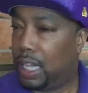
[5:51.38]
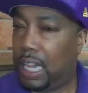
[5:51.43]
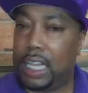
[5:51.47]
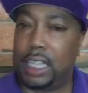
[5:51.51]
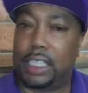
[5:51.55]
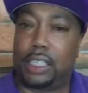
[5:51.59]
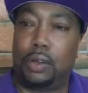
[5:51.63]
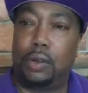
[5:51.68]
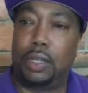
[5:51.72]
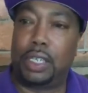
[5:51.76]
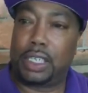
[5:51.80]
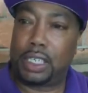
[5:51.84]
And
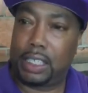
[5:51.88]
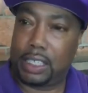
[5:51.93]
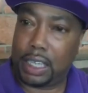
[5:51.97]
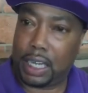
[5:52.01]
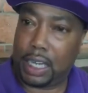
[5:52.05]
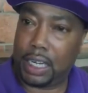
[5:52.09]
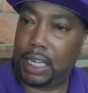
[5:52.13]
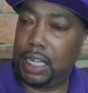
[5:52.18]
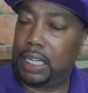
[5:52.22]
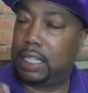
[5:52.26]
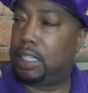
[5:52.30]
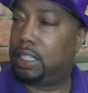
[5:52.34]
so he's
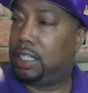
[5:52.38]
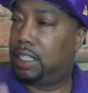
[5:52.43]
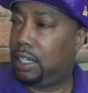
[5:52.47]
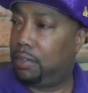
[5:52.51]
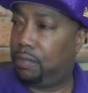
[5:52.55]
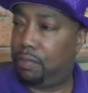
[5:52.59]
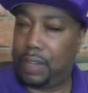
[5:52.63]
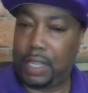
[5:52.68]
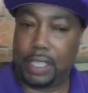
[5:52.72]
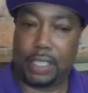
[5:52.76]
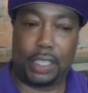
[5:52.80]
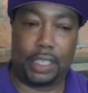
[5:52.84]
studying the
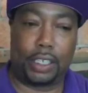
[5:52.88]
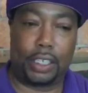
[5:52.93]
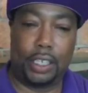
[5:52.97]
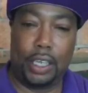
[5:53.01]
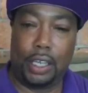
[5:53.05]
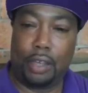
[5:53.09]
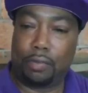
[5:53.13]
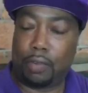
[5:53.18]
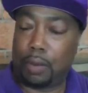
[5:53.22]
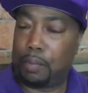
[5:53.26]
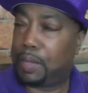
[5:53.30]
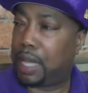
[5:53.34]
defenses
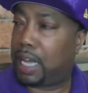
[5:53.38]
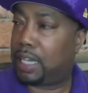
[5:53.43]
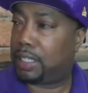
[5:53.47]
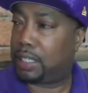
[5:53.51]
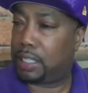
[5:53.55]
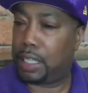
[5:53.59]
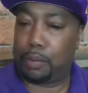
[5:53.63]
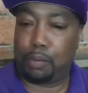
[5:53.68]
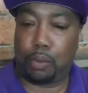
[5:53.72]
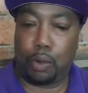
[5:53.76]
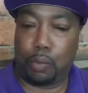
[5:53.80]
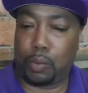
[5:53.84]
from that
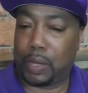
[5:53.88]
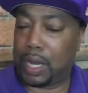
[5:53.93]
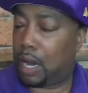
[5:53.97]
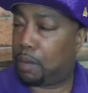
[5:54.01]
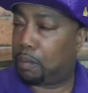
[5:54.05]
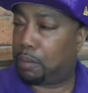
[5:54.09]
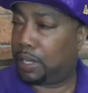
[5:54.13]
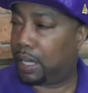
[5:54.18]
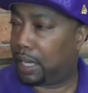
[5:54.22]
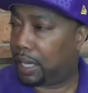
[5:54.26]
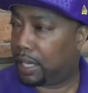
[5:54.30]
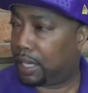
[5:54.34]
standpoint
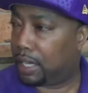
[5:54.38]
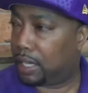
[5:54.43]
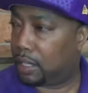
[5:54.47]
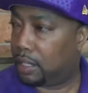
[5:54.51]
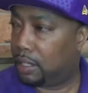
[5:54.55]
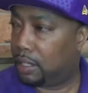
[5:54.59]
without playing it.